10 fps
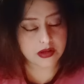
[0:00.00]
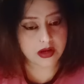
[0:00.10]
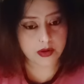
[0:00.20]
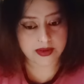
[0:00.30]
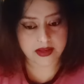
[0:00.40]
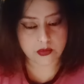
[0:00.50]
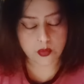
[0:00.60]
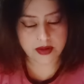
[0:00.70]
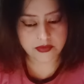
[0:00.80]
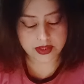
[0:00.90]
Okay,
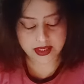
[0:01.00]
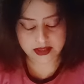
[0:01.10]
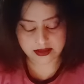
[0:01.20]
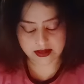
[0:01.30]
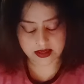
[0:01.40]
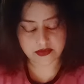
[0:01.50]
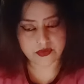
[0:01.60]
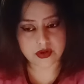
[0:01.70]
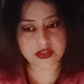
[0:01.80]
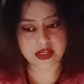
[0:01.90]
one thing that if
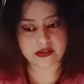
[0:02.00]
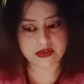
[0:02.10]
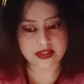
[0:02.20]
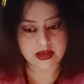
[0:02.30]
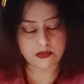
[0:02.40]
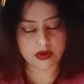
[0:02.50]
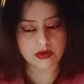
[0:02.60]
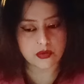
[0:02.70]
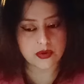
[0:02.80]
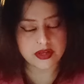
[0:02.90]
you're dealing with someone
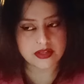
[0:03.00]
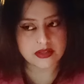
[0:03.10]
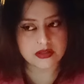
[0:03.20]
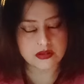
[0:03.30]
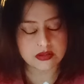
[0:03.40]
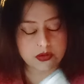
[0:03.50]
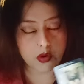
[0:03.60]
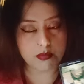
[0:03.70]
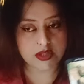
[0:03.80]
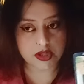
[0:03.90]
who is so
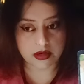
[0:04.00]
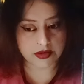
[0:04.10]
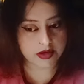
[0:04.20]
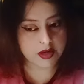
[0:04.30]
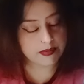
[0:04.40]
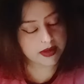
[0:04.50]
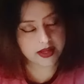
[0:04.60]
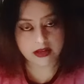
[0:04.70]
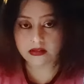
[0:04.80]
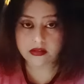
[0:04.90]
much cluttered up,
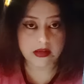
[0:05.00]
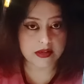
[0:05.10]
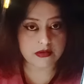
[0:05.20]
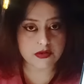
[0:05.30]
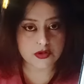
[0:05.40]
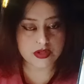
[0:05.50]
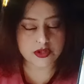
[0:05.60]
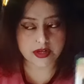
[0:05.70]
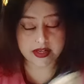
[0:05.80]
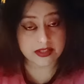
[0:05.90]
again, individual
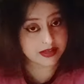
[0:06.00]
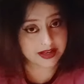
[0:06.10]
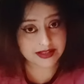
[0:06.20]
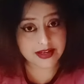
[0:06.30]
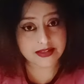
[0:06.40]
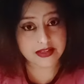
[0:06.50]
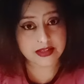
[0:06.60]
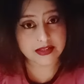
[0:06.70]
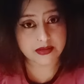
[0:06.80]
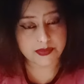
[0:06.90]
journeys, and as I
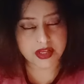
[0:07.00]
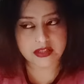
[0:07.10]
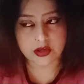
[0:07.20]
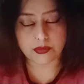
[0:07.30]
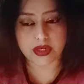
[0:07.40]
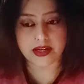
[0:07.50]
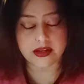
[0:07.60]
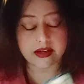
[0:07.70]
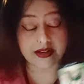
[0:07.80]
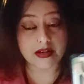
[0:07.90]
said, something is
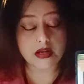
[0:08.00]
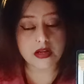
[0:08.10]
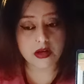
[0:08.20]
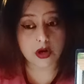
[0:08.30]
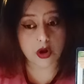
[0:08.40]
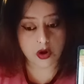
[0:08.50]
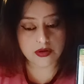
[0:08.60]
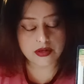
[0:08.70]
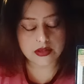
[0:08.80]
accumulating and clogged,